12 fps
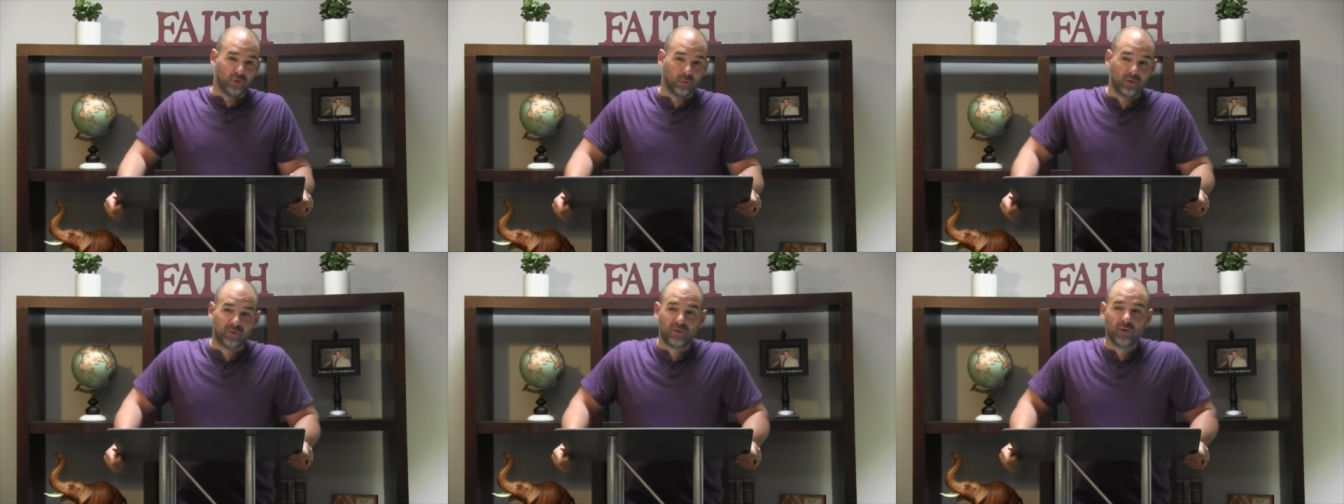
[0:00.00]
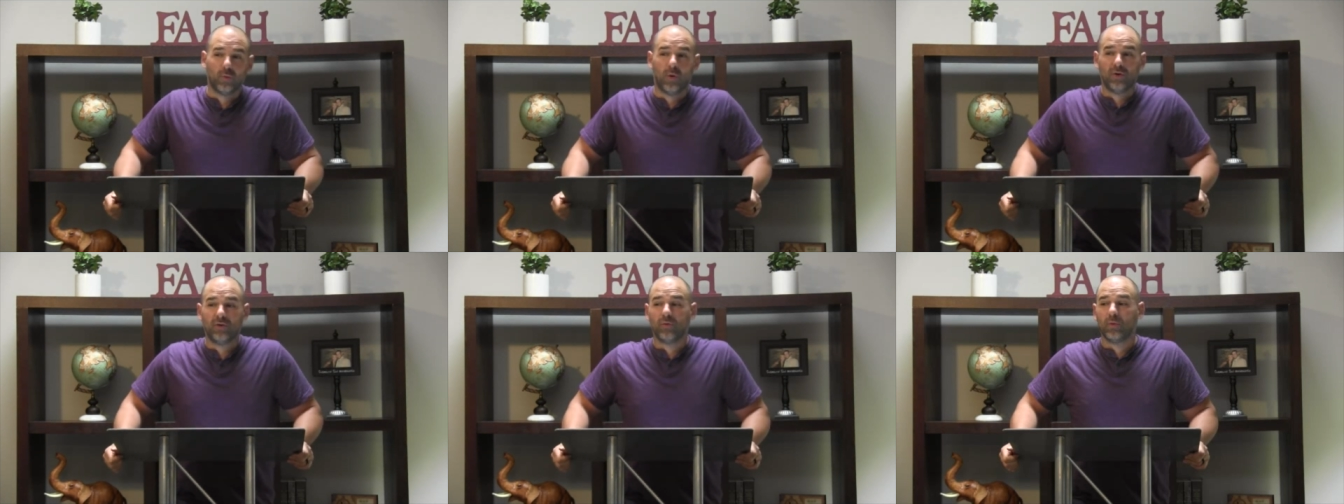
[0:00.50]
We still
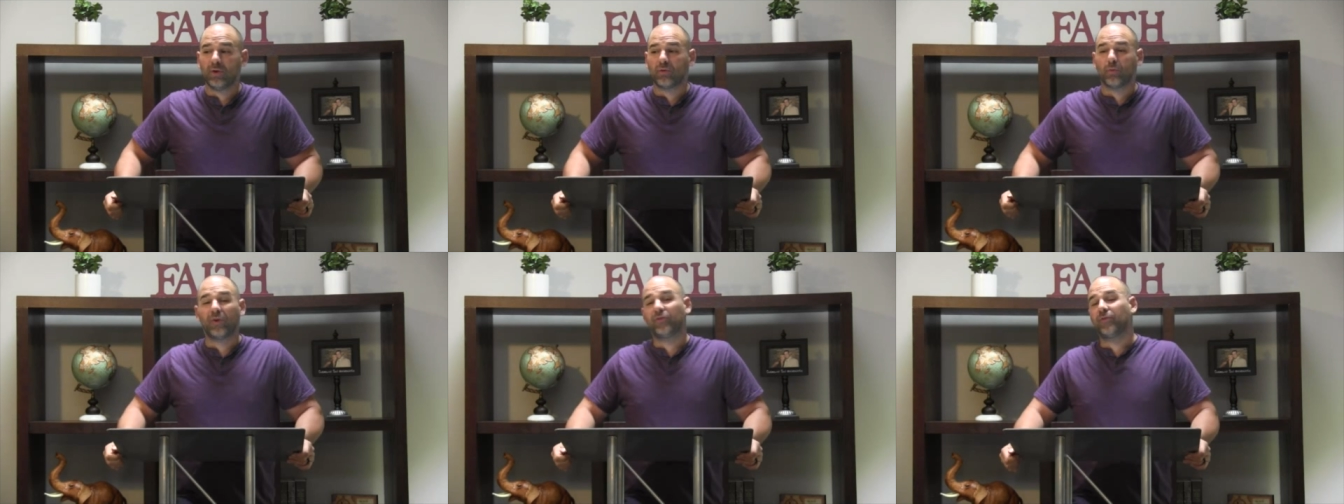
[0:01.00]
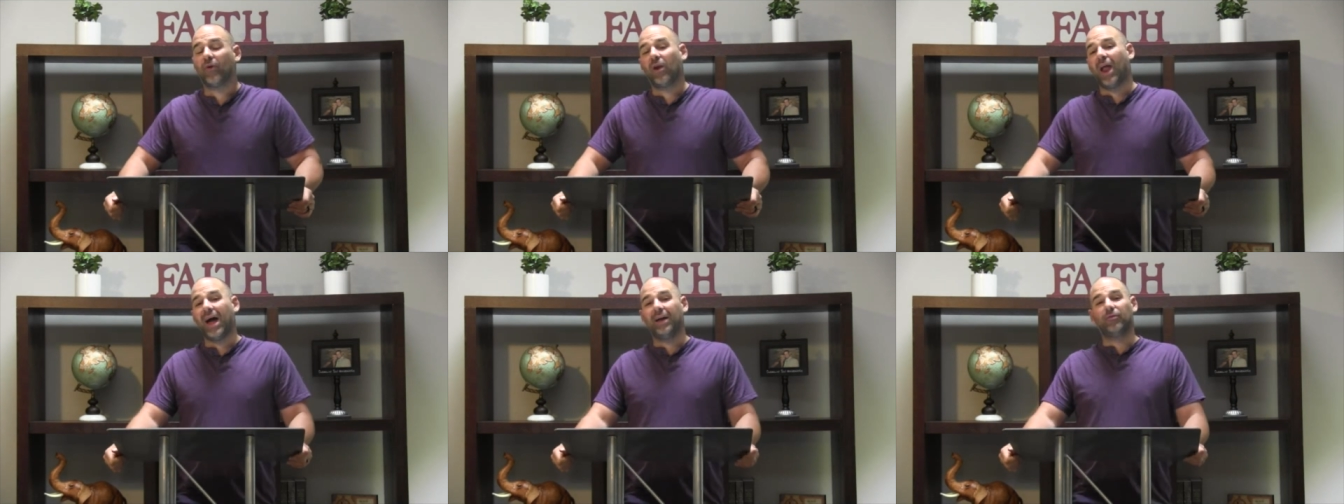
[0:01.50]
wonder what the rest of our
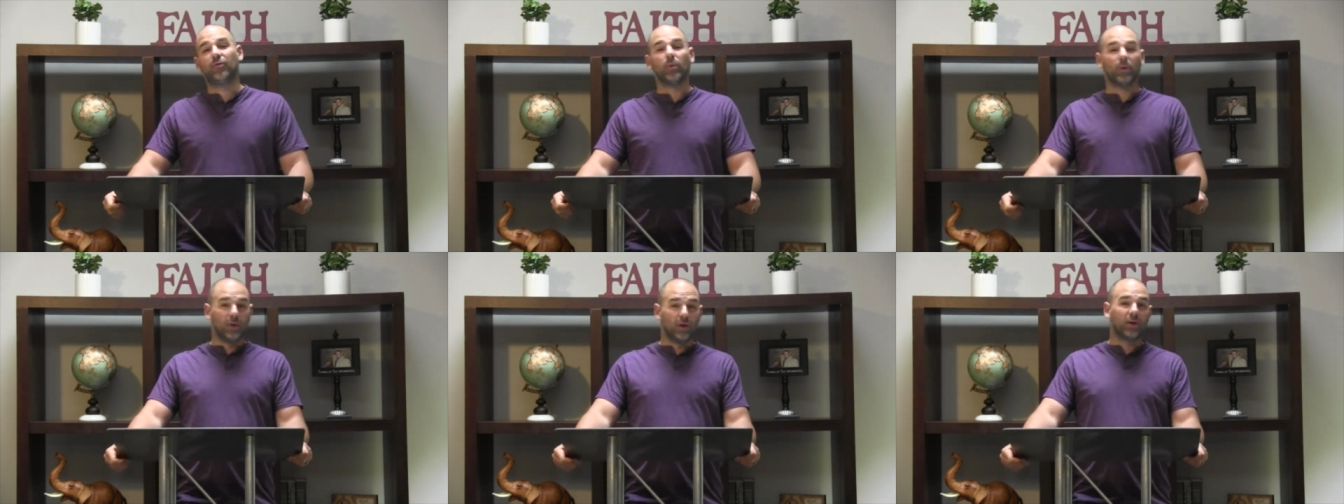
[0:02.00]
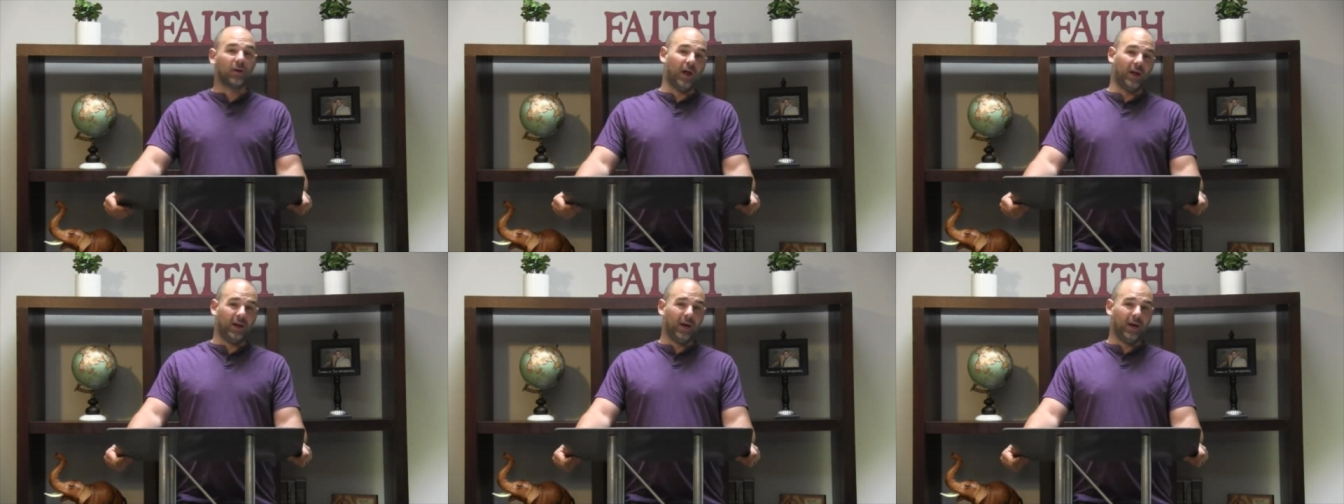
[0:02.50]
lives will look like.